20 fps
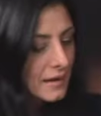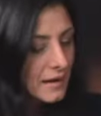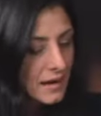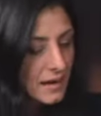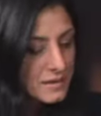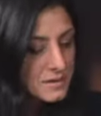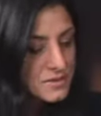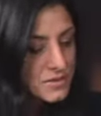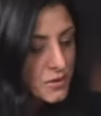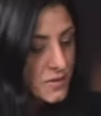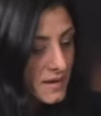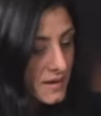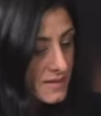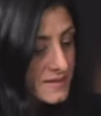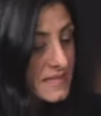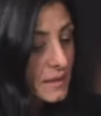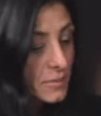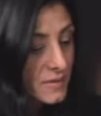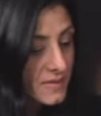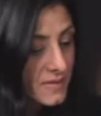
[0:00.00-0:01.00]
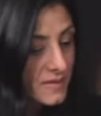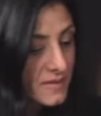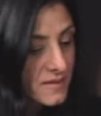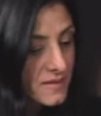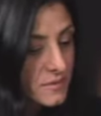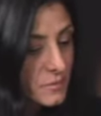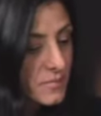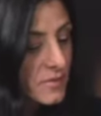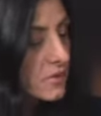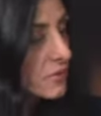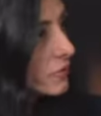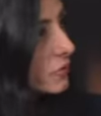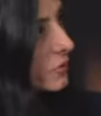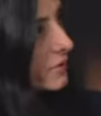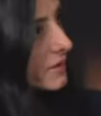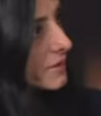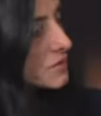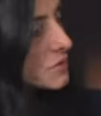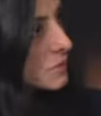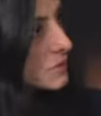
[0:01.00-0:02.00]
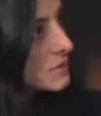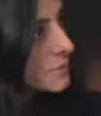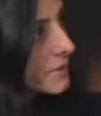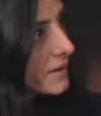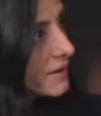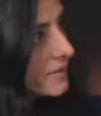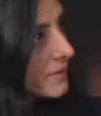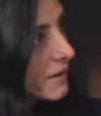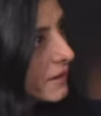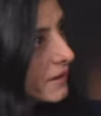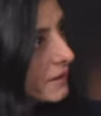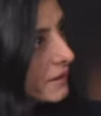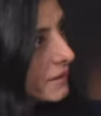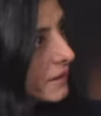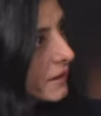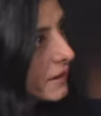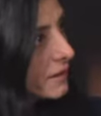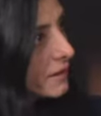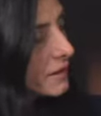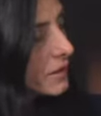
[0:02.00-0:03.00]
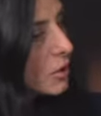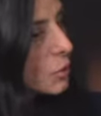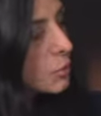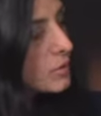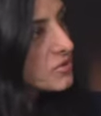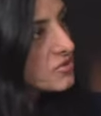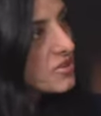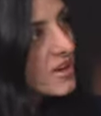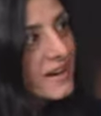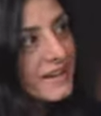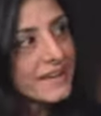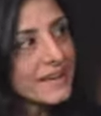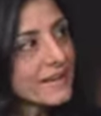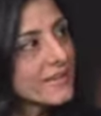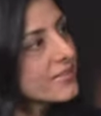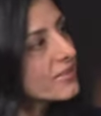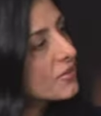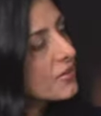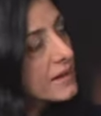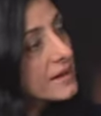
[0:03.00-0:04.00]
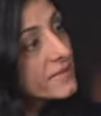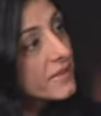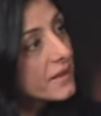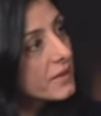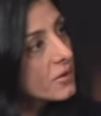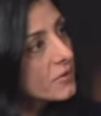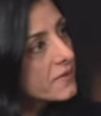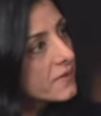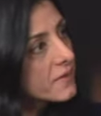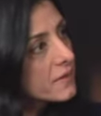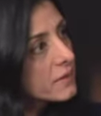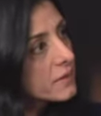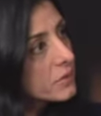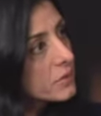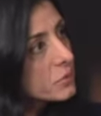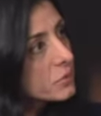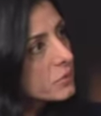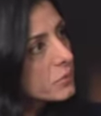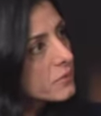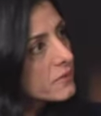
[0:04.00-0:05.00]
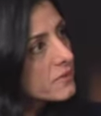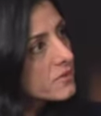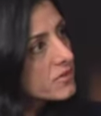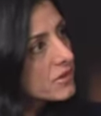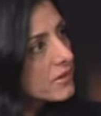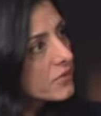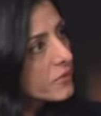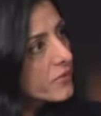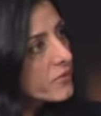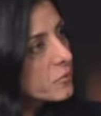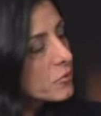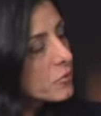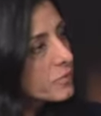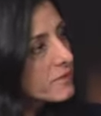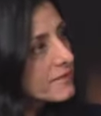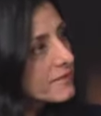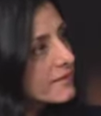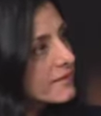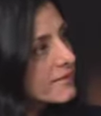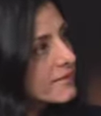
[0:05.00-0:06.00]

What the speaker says: And so there's some of the systems you've already talked about that can help with tracking. Is there anything else that you suggest for small business?